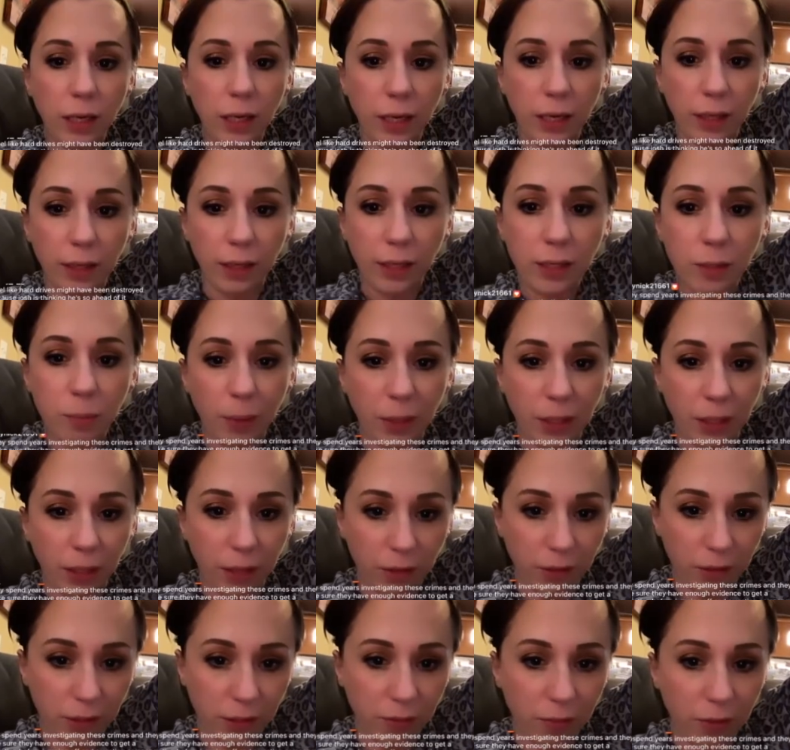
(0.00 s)
Yeah, they spend
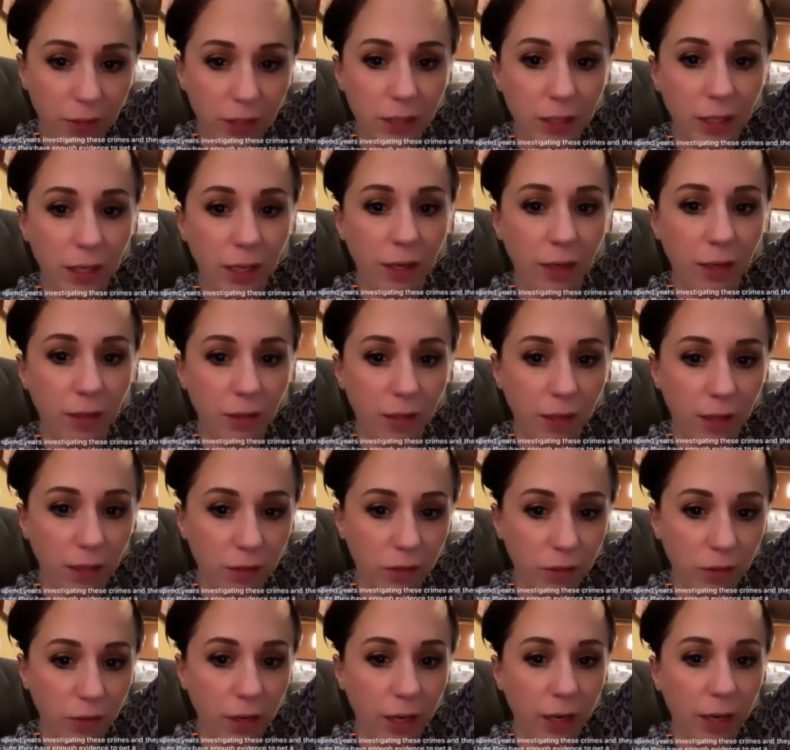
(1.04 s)
years investigating
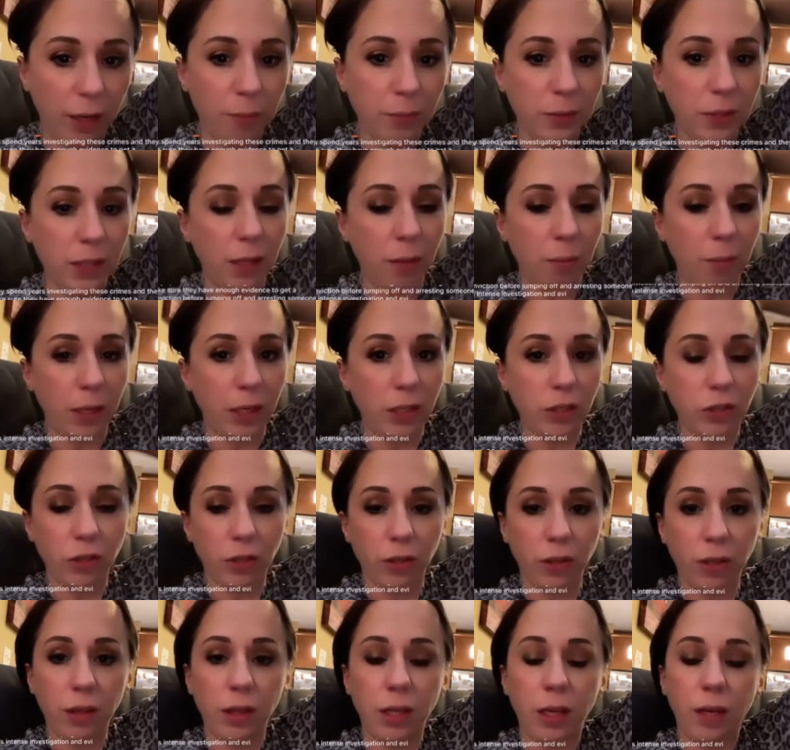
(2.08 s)
these crimes and they make
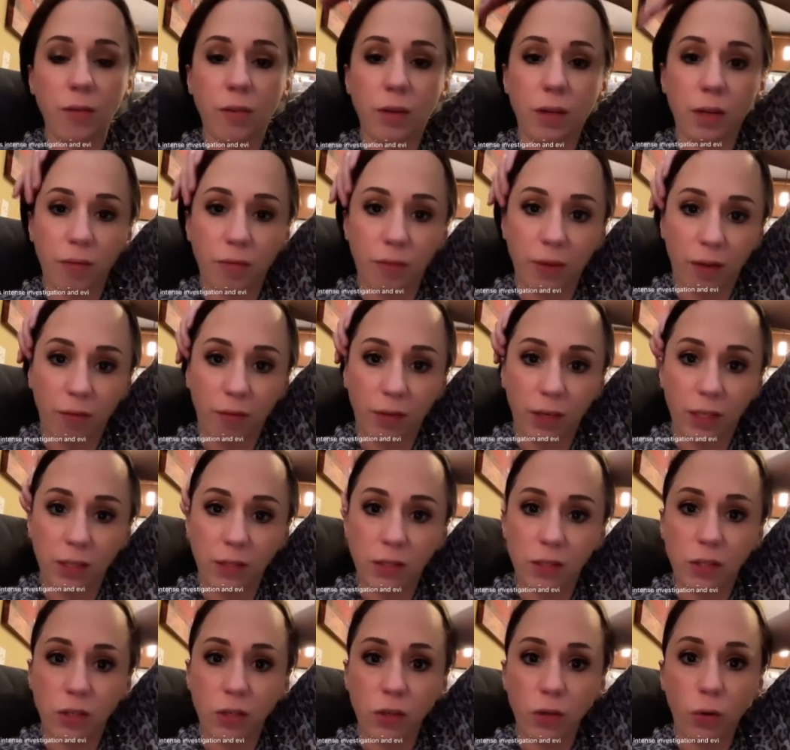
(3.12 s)
sure that they have enough
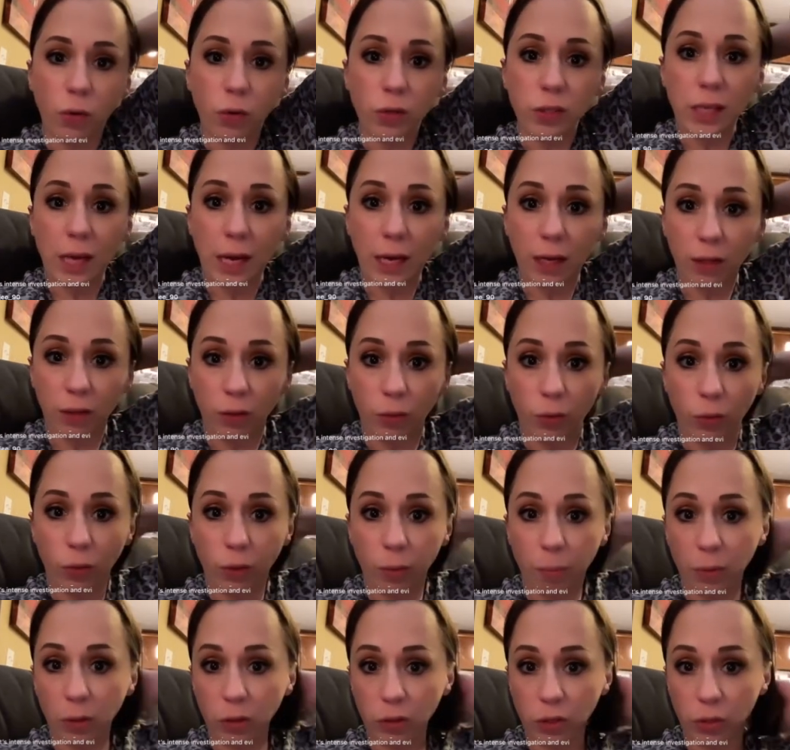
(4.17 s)
evidence to know exactly who
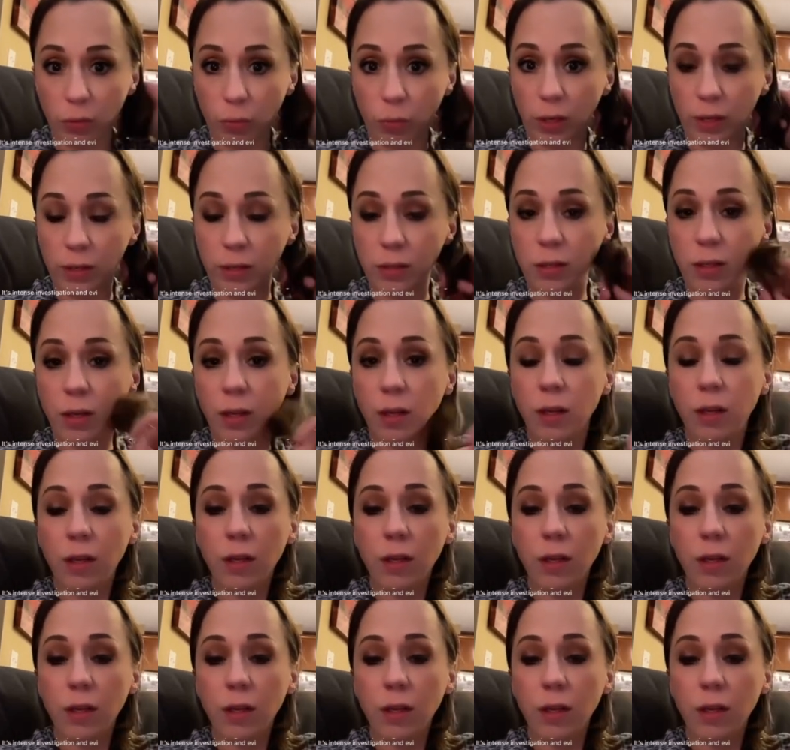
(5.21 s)
the person was.